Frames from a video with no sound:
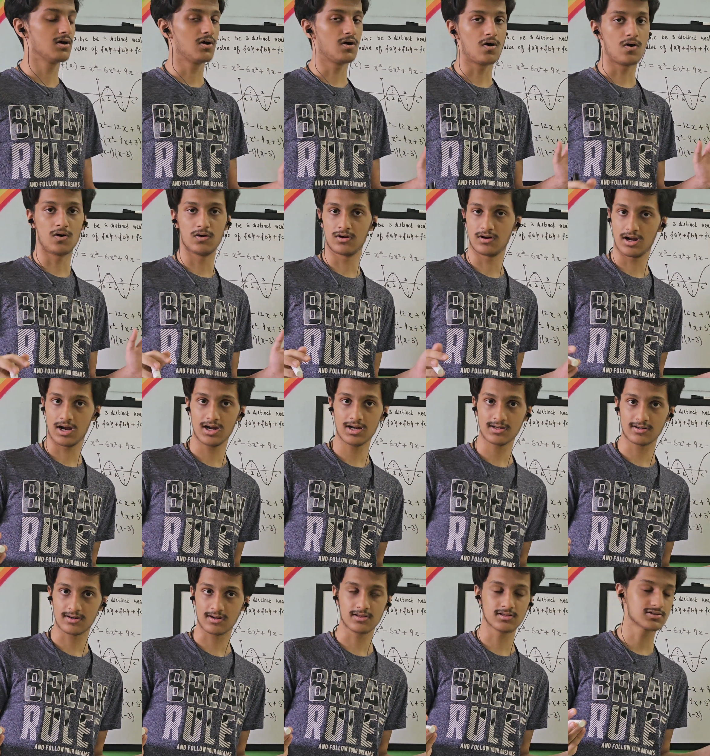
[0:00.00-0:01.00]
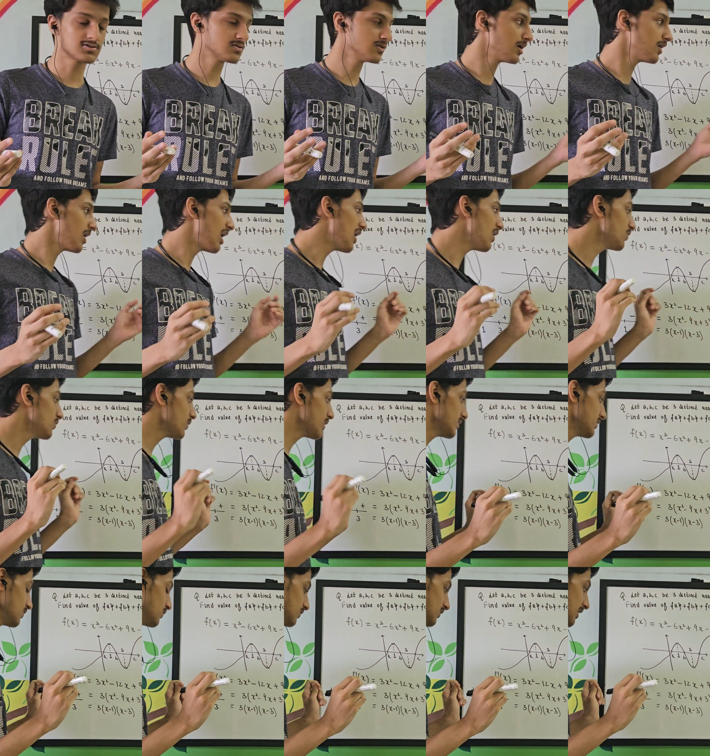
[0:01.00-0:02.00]
Alright, so now how do I
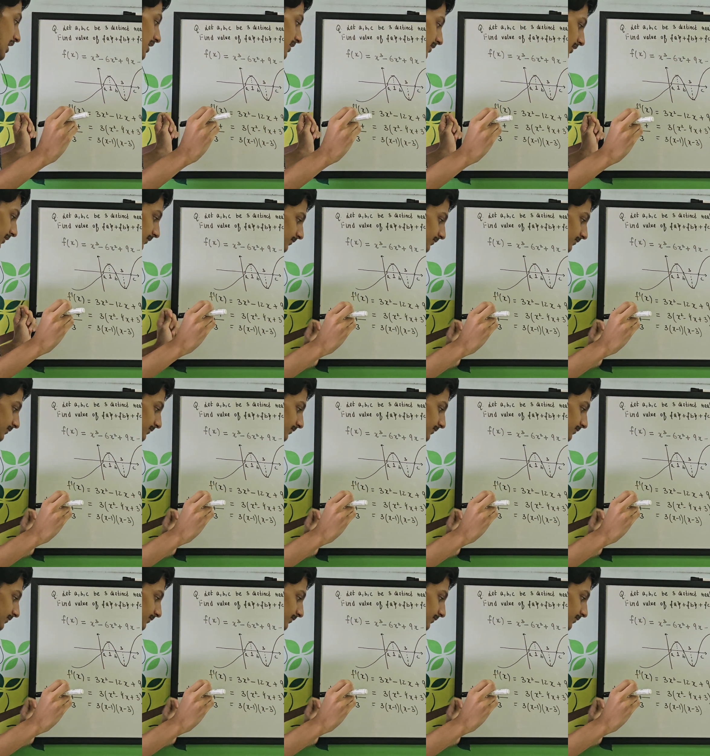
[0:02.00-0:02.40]
do that?